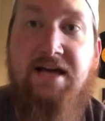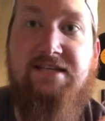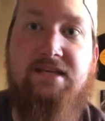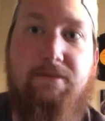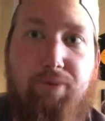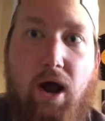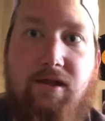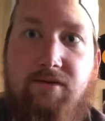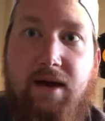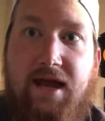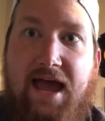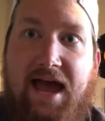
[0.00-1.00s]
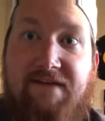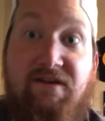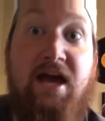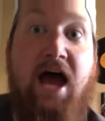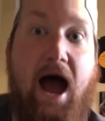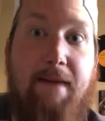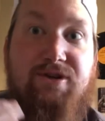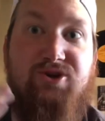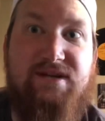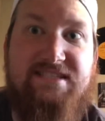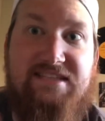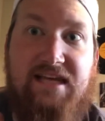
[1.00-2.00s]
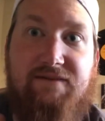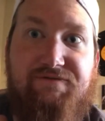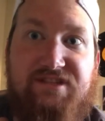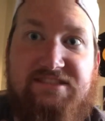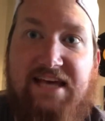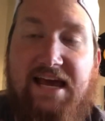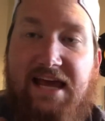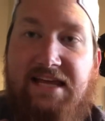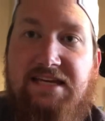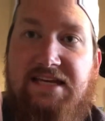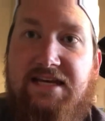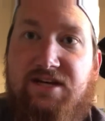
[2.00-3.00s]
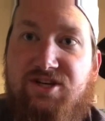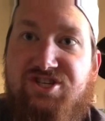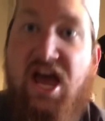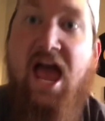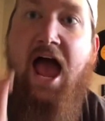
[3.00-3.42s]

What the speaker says: See, the problem I have, I've been doing stand-up for 10 years.